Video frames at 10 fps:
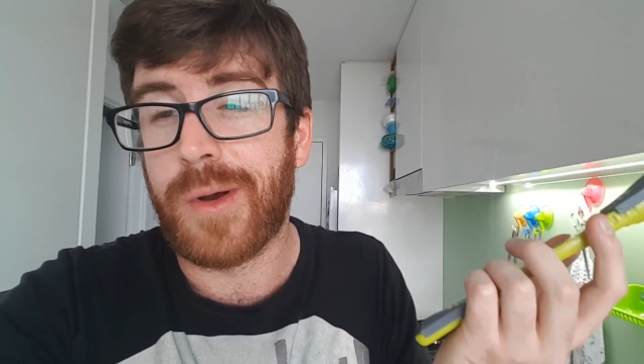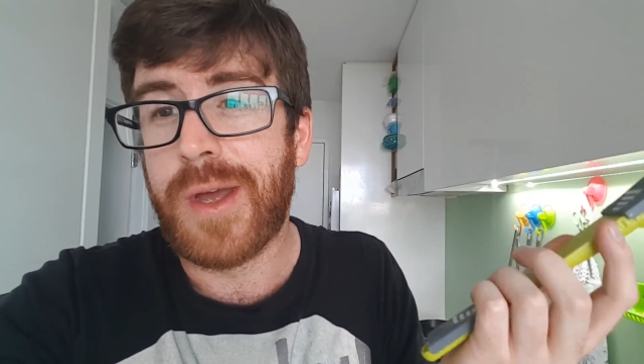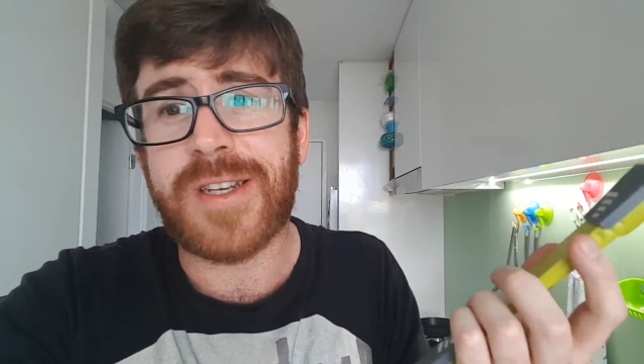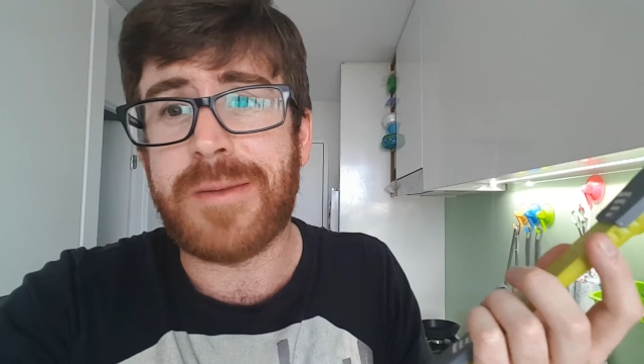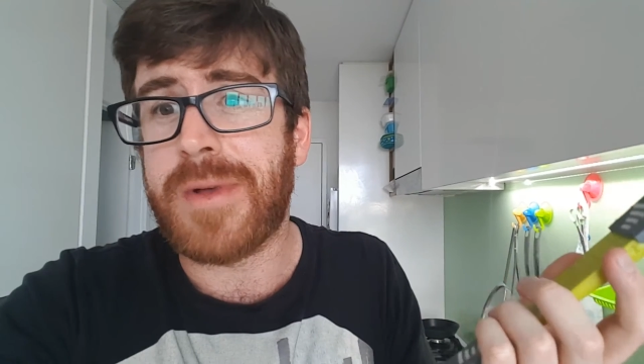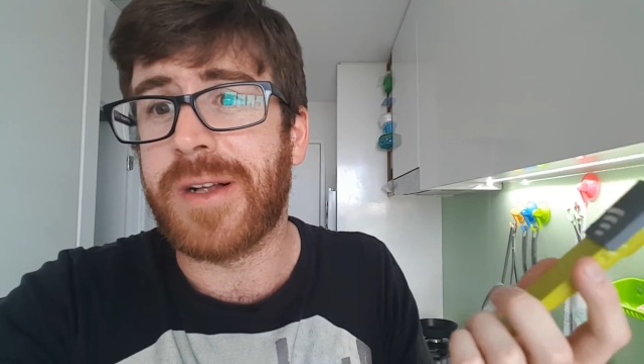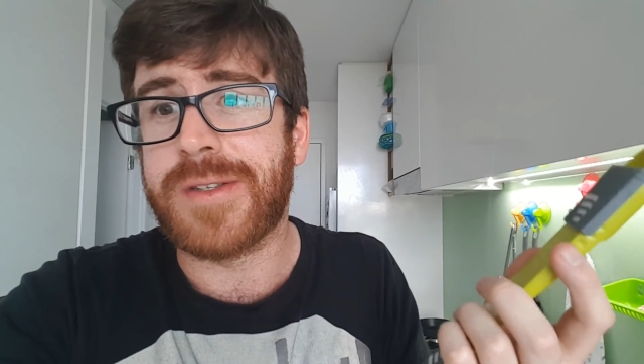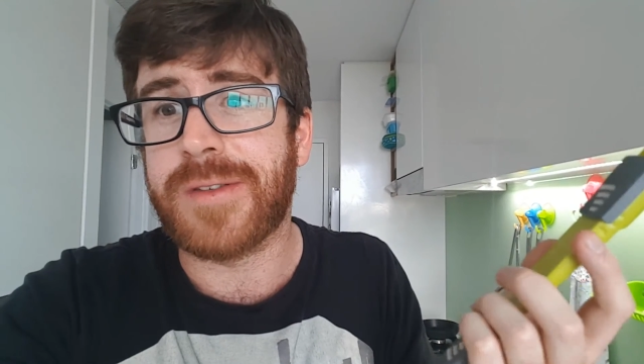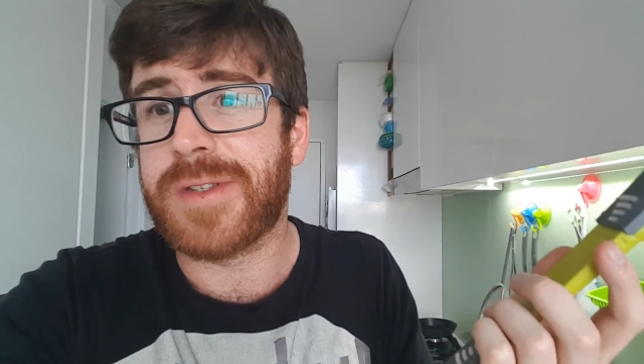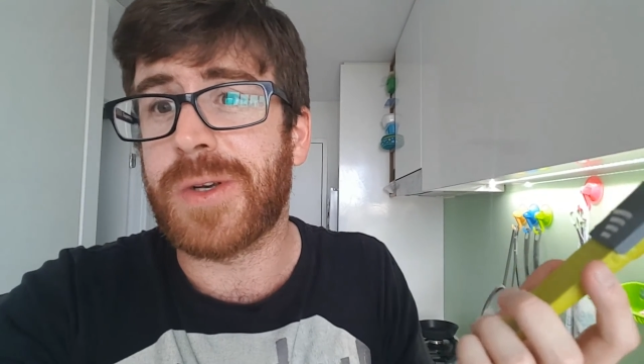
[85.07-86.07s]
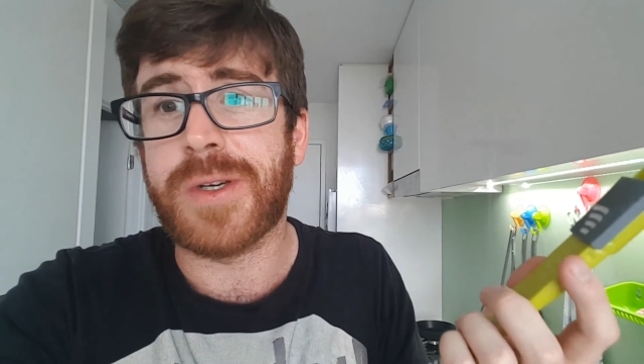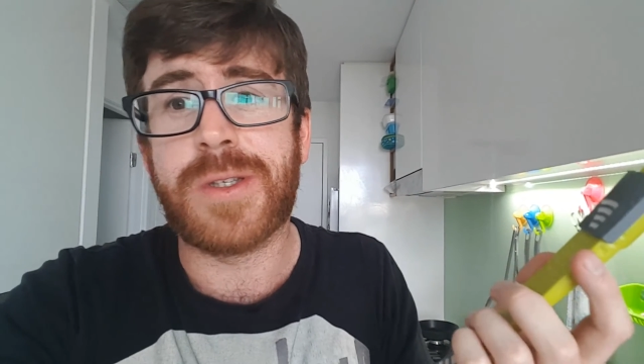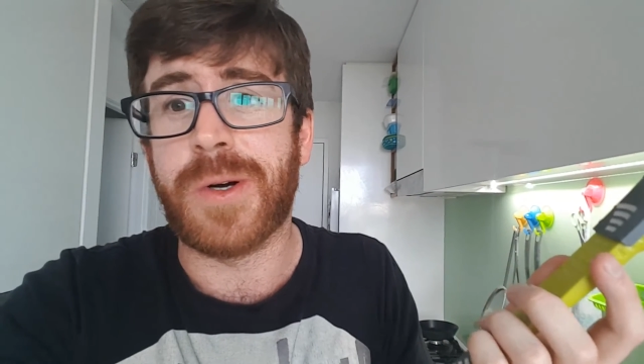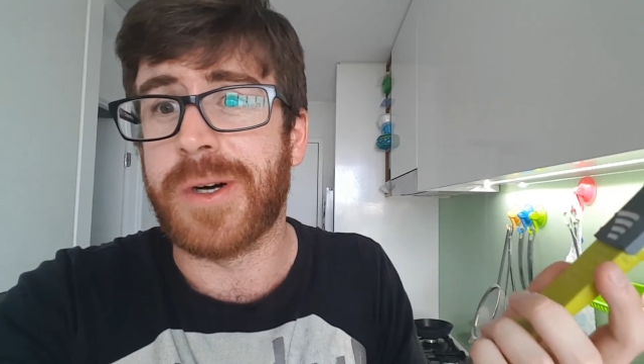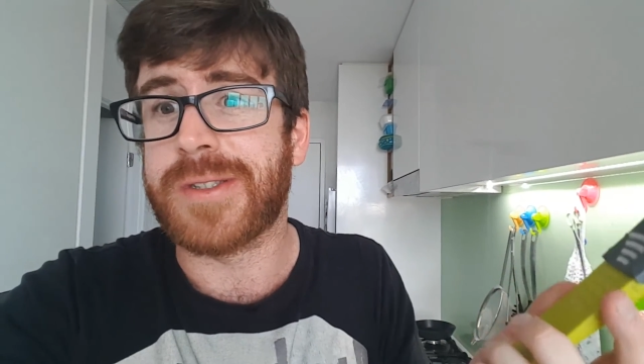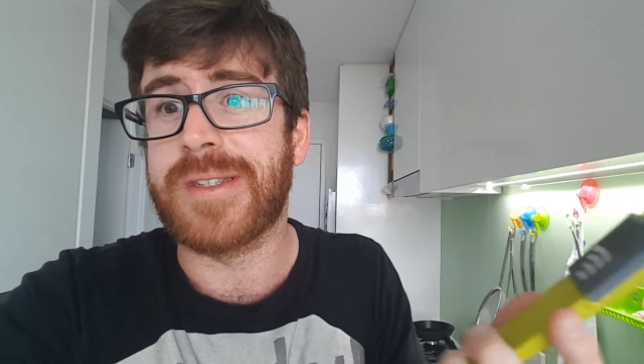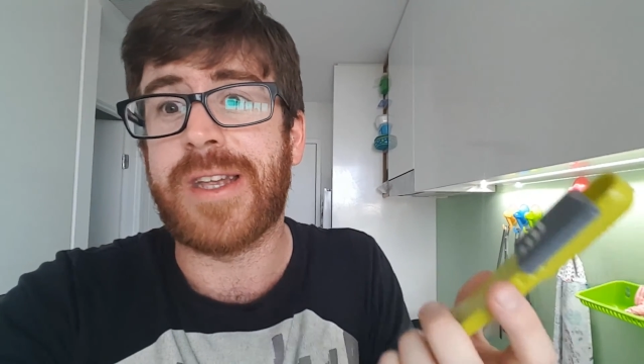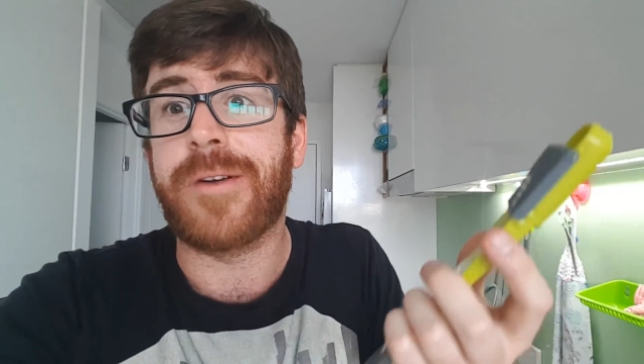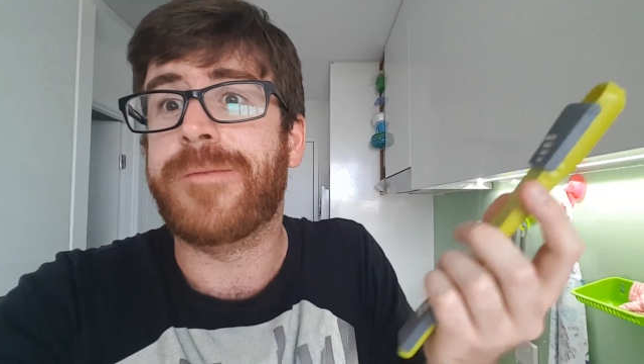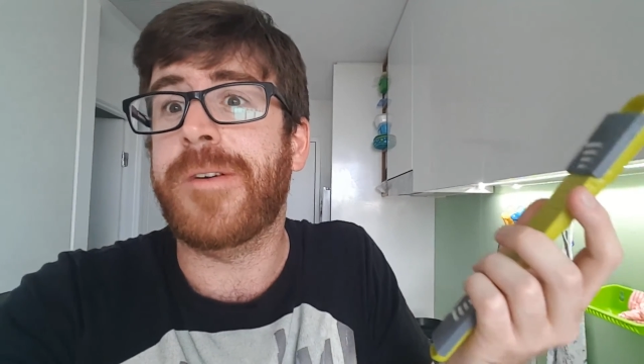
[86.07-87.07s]
13 mils of soy sauce
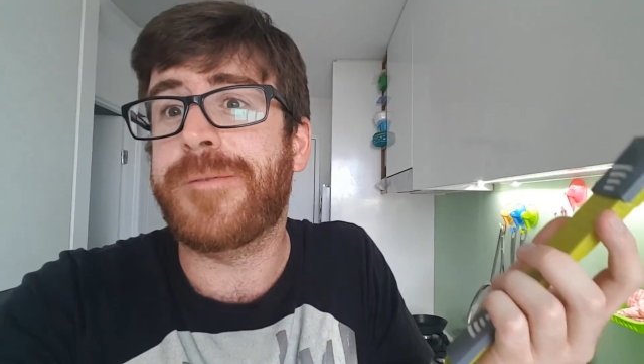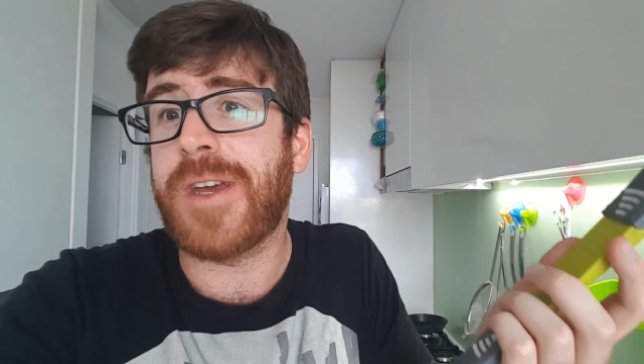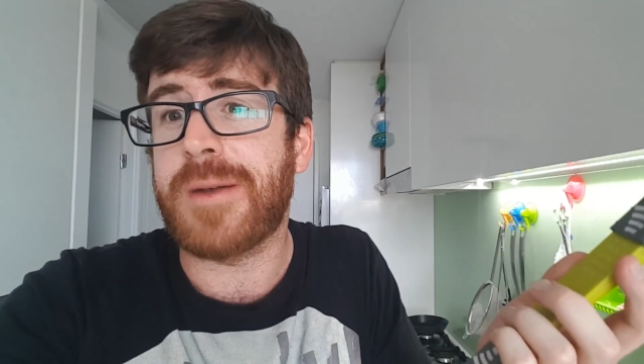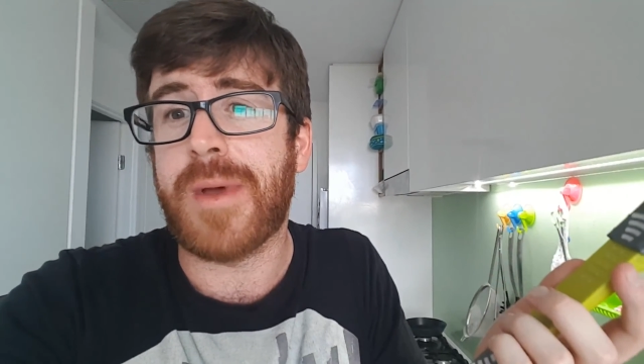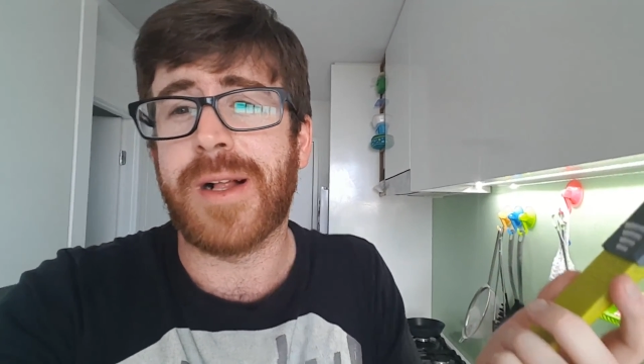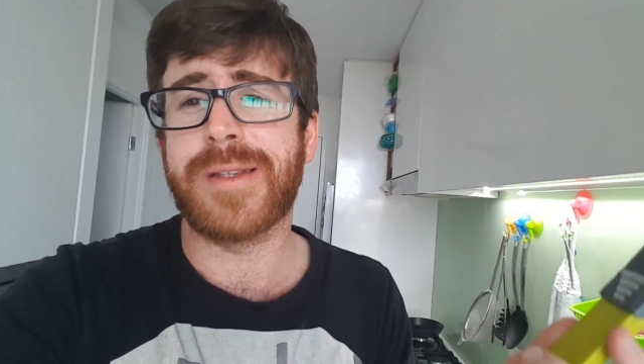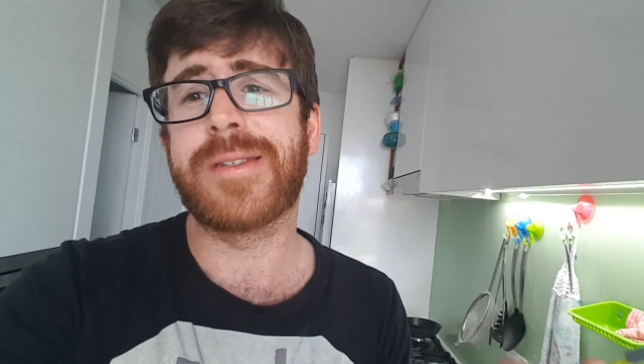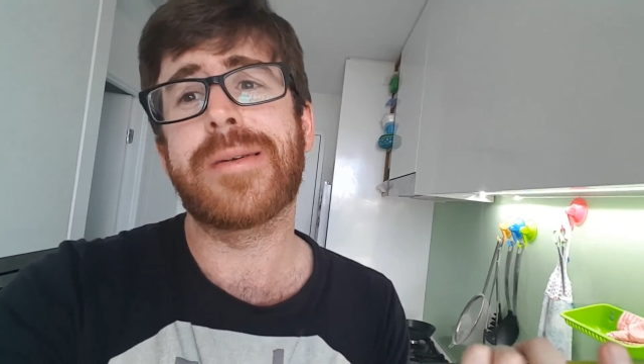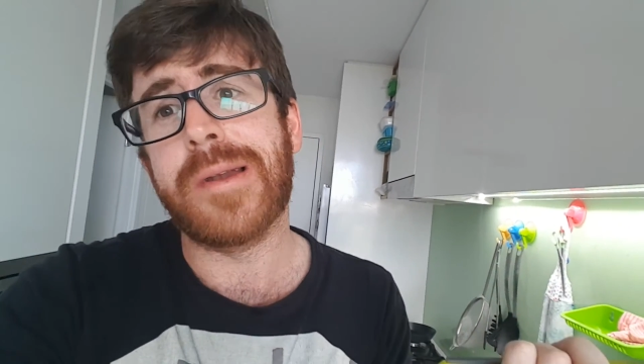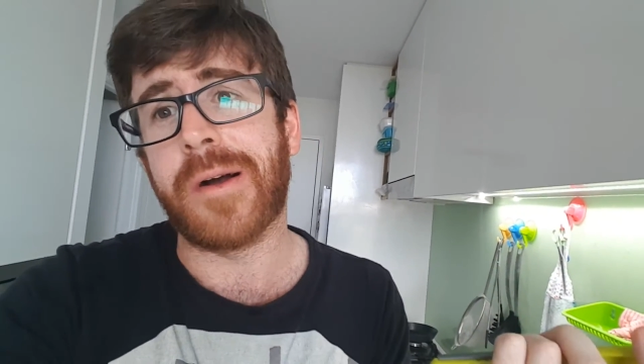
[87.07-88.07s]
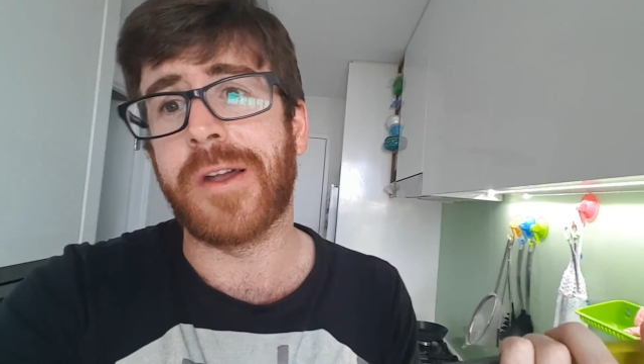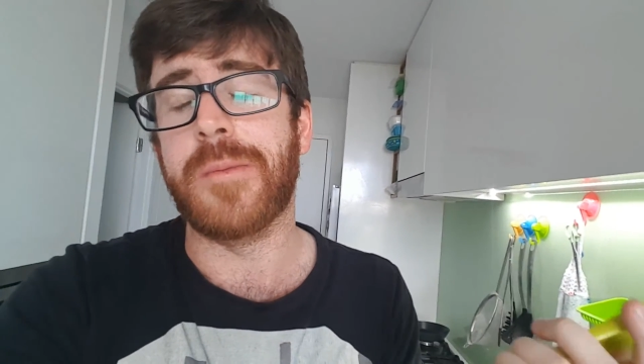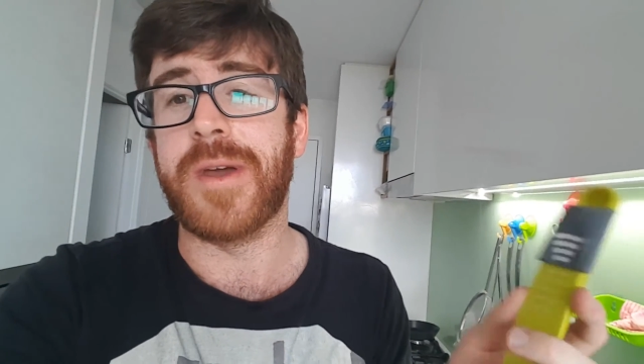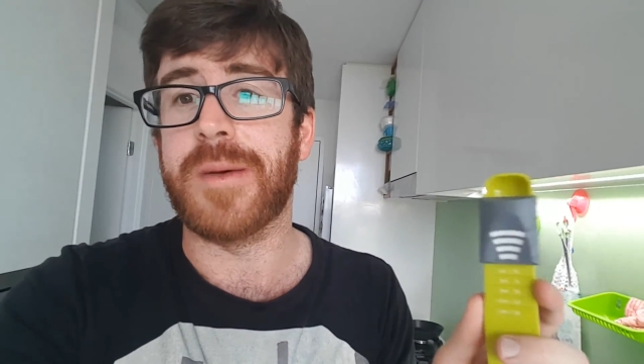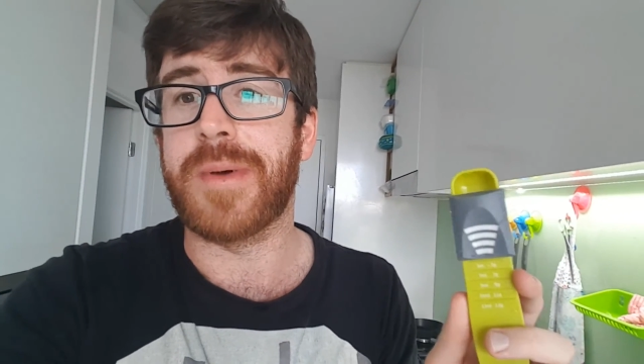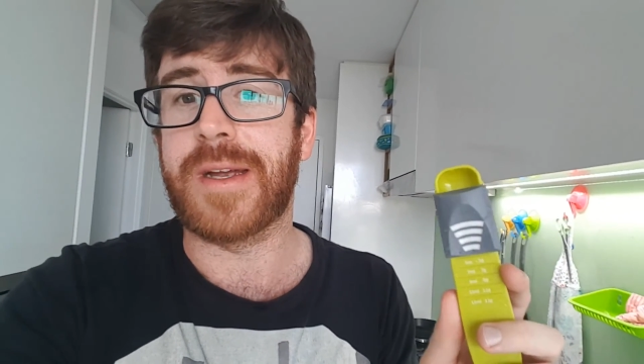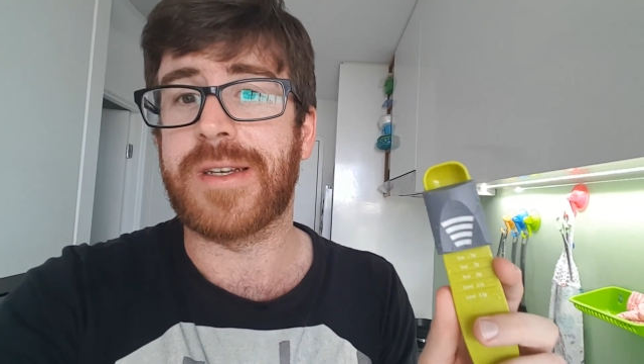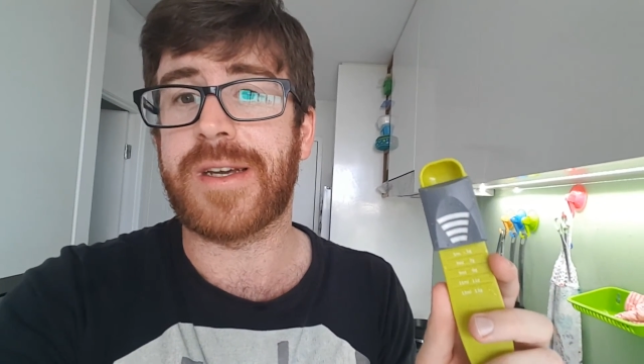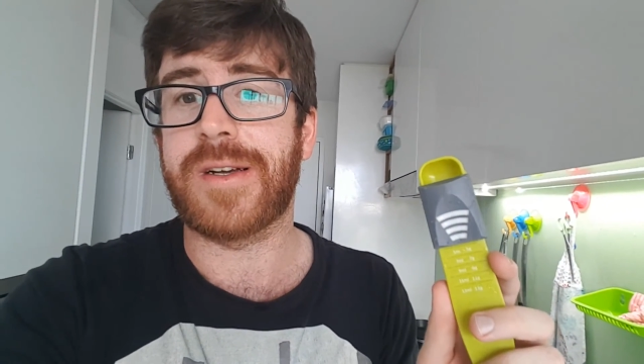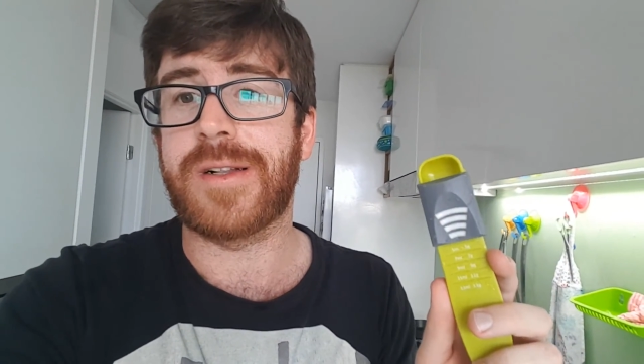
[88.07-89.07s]
instead of 15 mils is not going to be a big deal.